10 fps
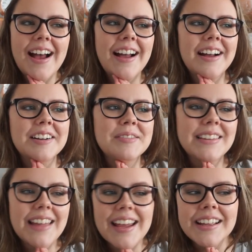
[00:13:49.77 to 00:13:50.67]

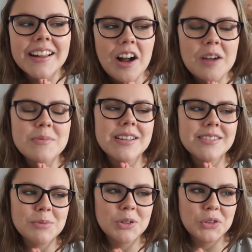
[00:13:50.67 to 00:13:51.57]
Um, like, comment, and
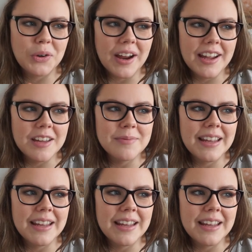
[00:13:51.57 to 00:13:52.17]
subscribe,